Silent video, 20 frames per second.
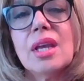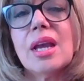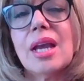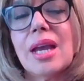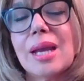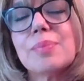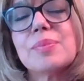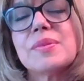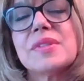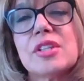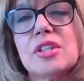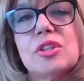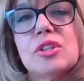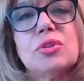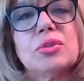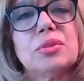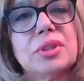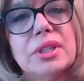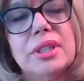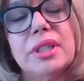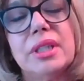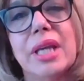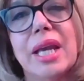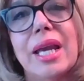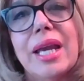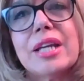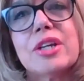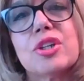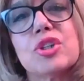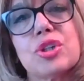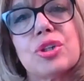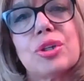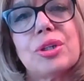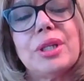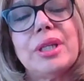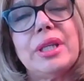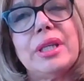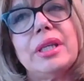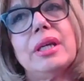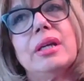Absolutely.
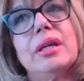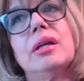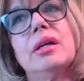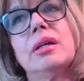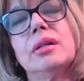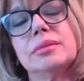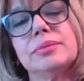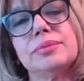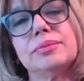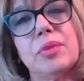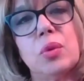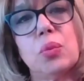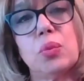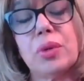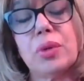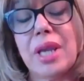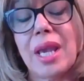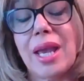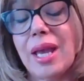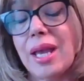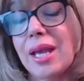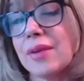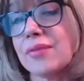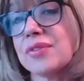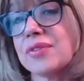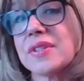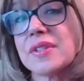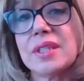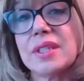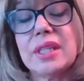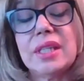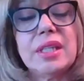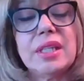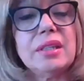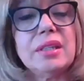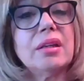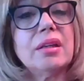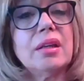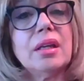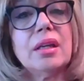Actually, um, we have
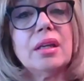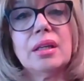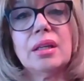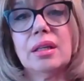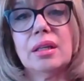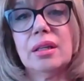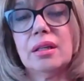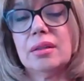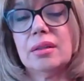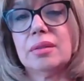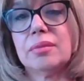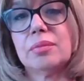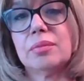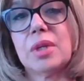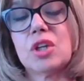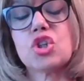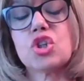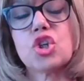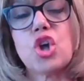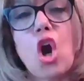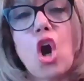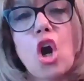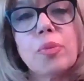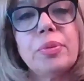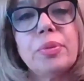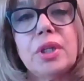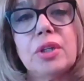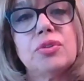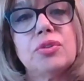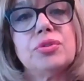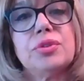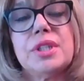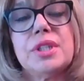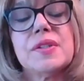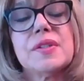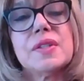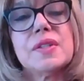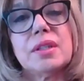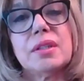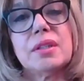seen a, a, sharp
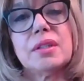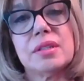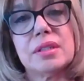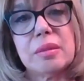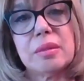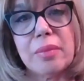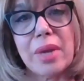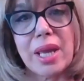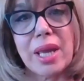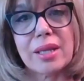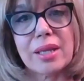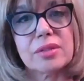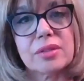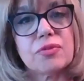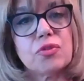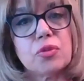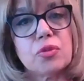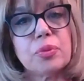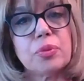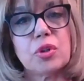increase in the demand for